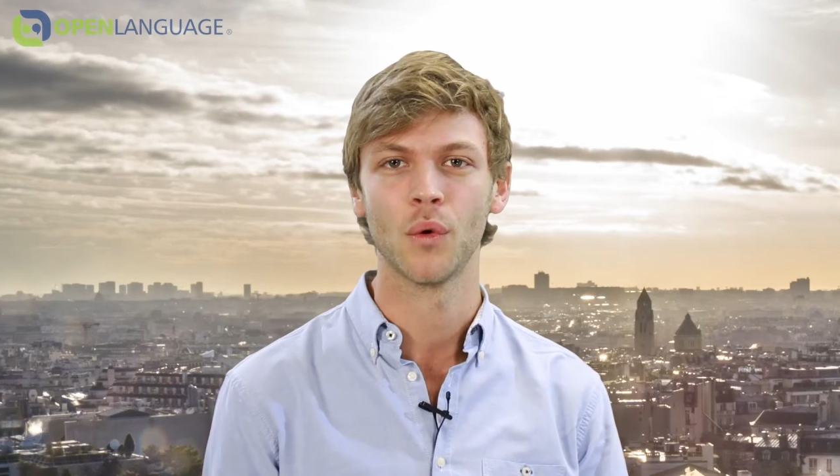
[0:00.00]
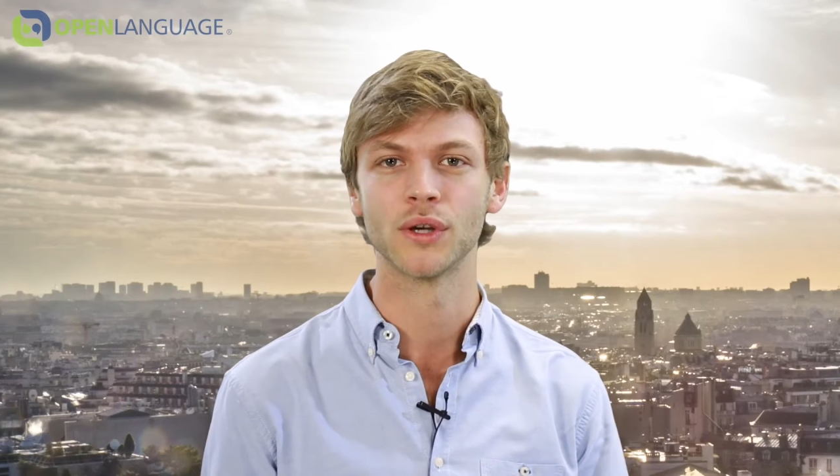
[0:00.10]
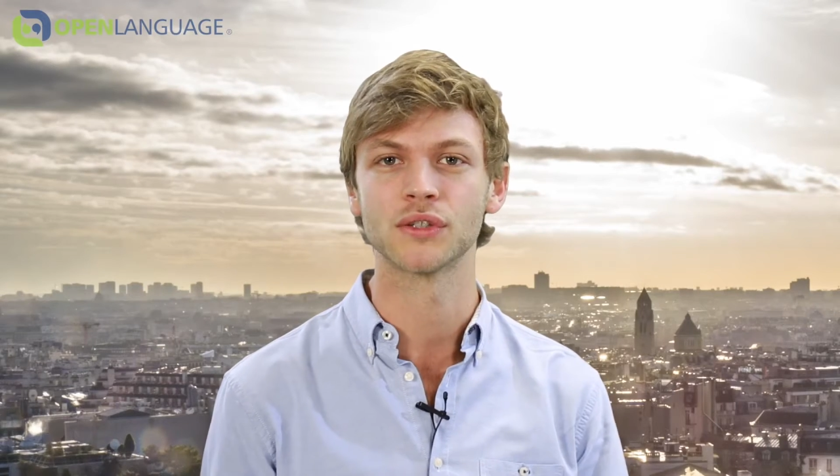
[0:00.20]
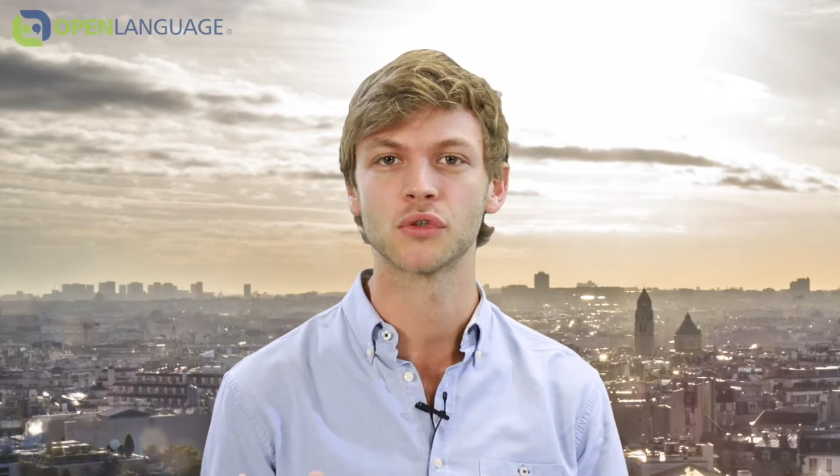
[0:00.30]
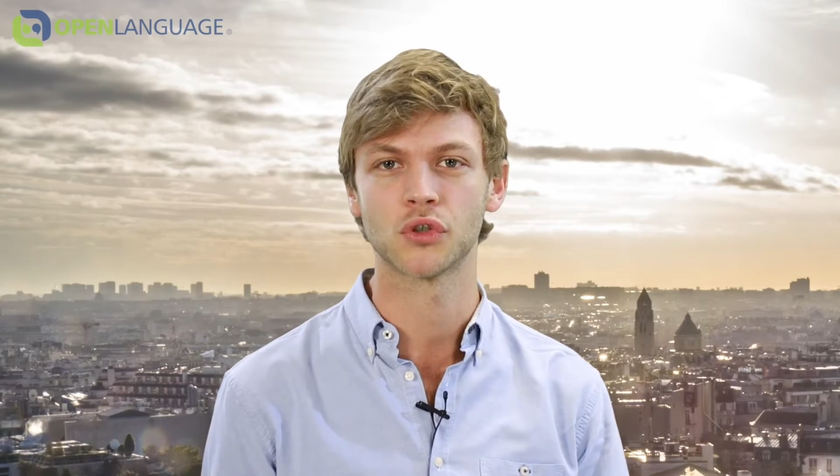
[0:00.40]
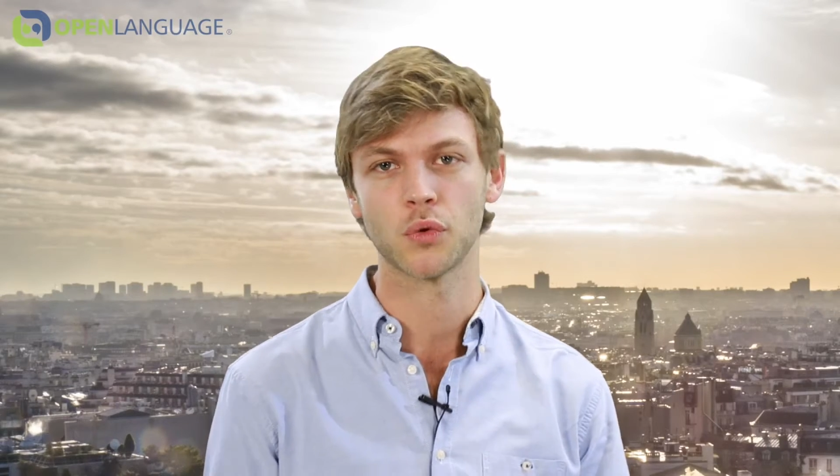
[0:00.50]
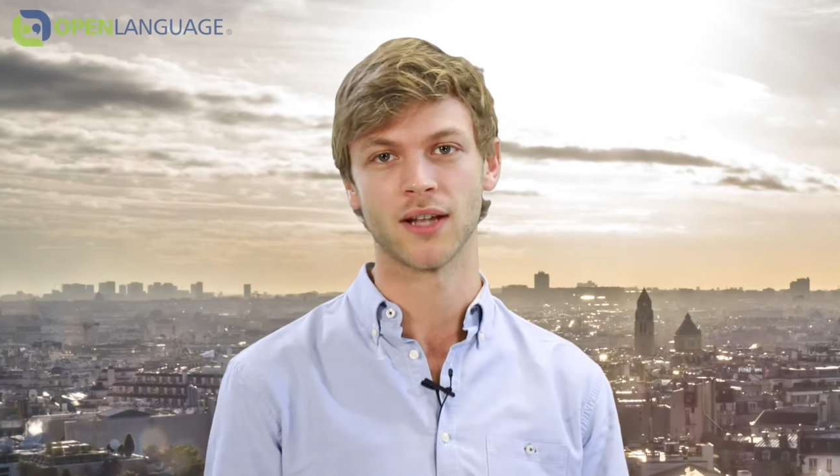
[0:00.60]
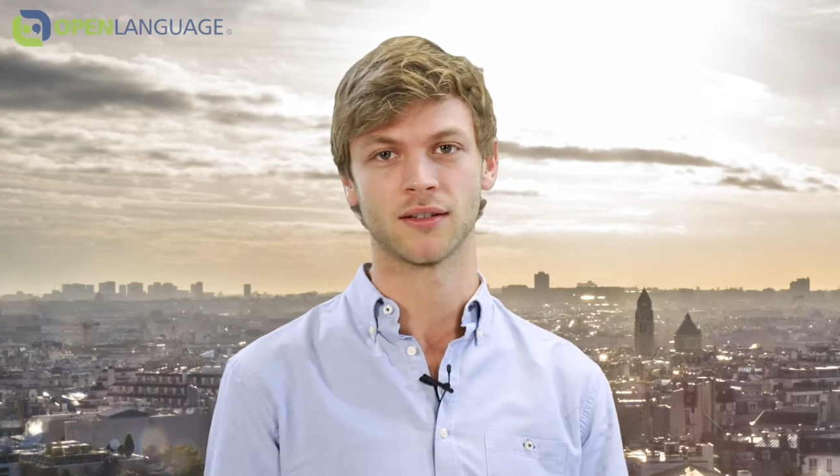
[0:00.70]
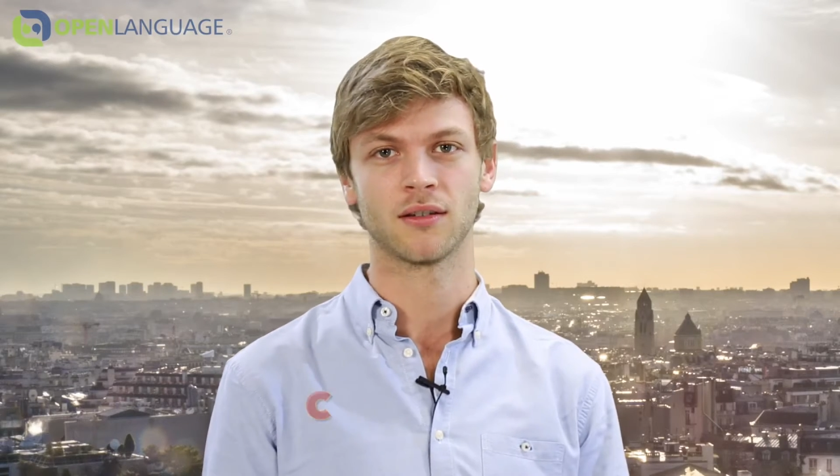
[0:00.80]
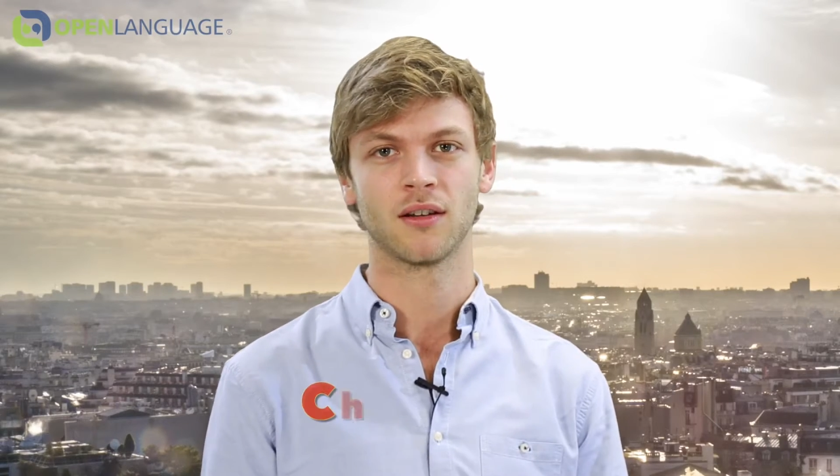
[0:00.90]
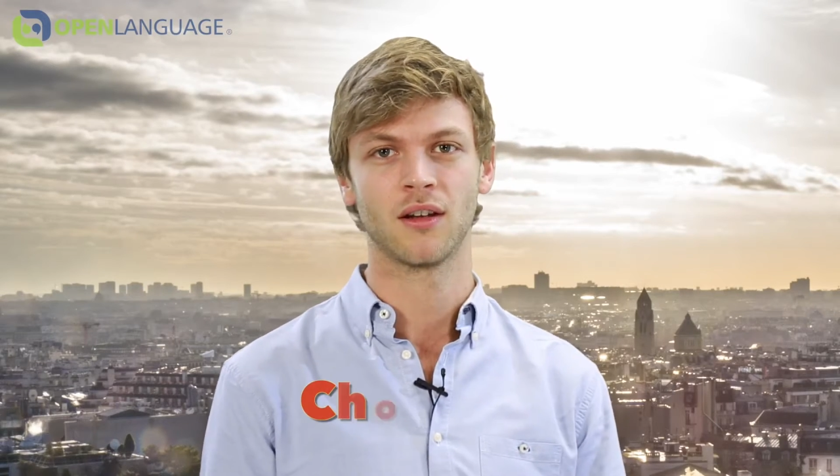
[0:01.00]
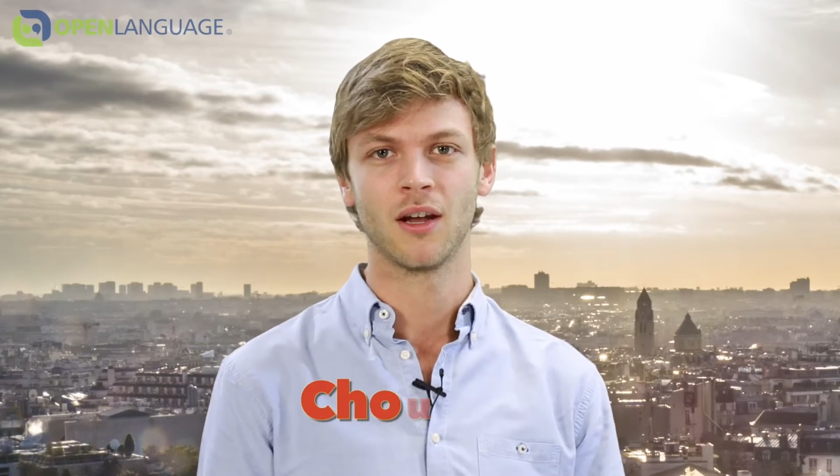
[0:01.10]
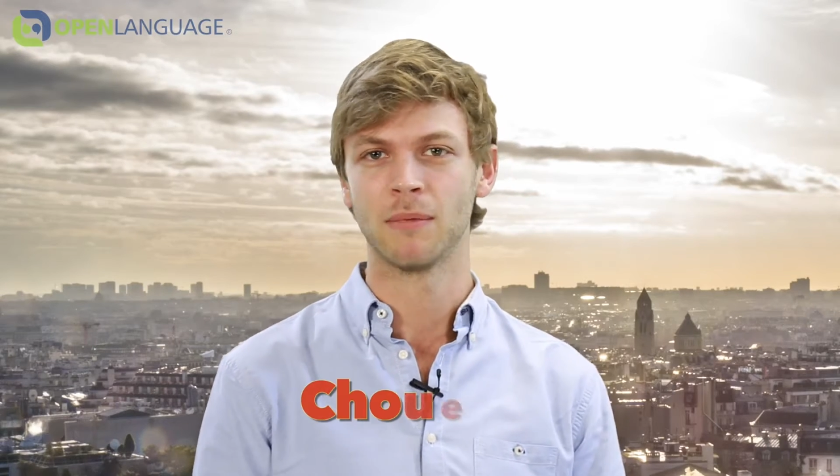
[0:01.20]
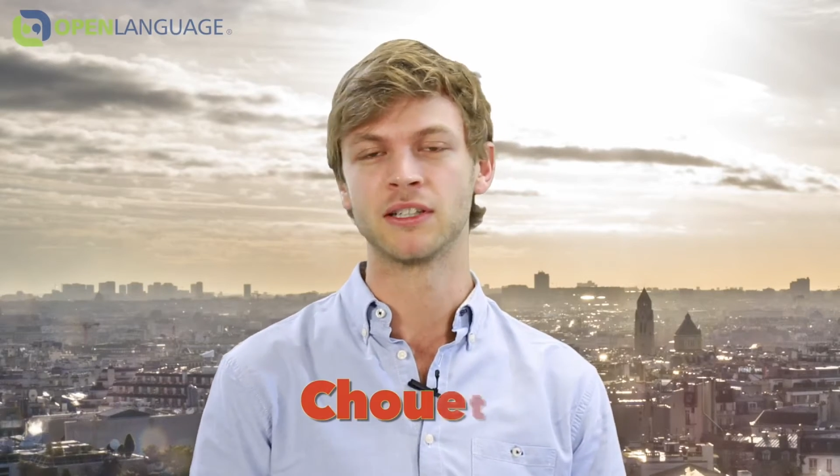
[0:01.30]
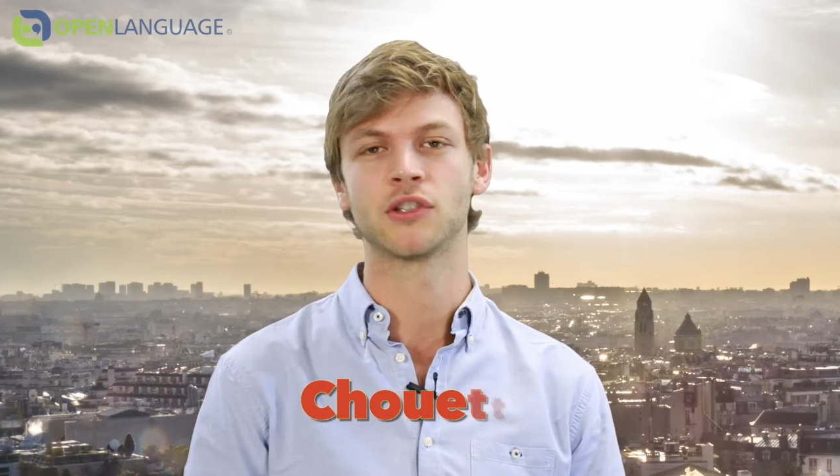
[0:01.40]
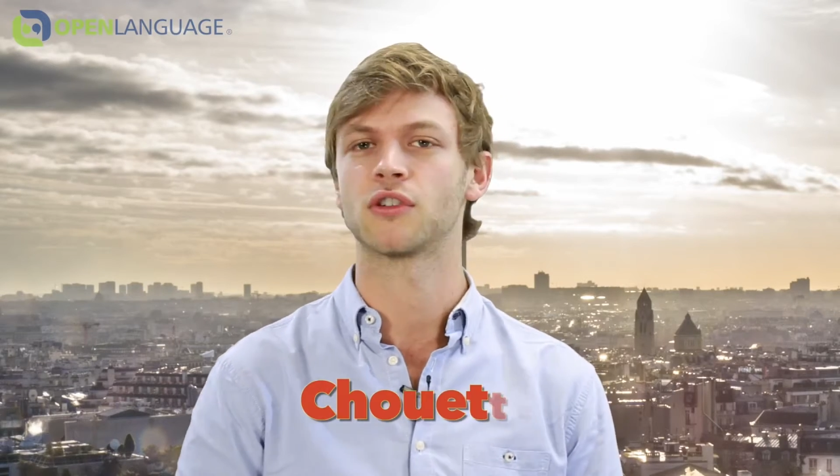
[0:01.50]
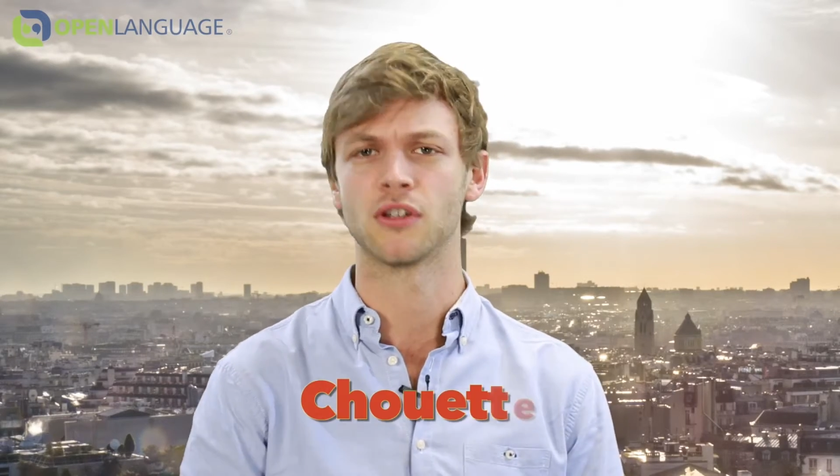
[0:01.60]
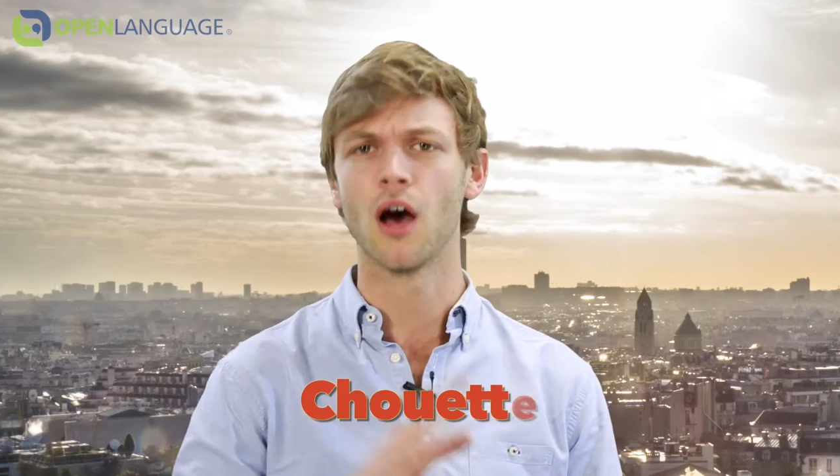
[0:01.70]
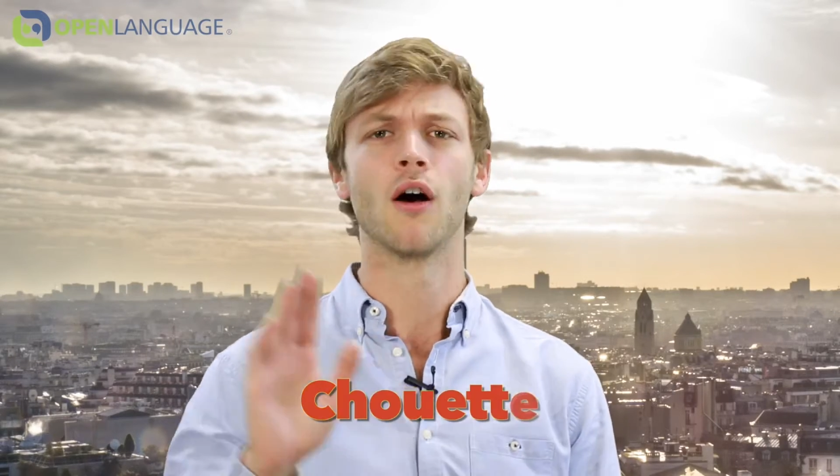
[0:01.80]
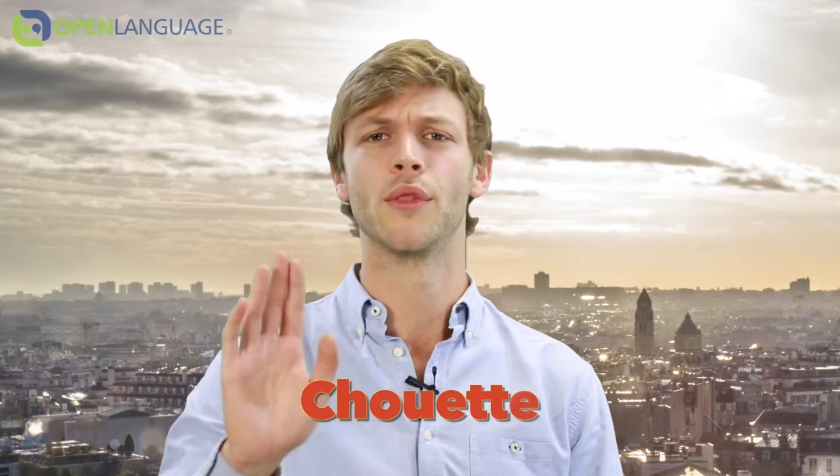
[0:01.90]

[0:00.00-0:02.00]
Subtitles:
was chouette. My teacher said, oh,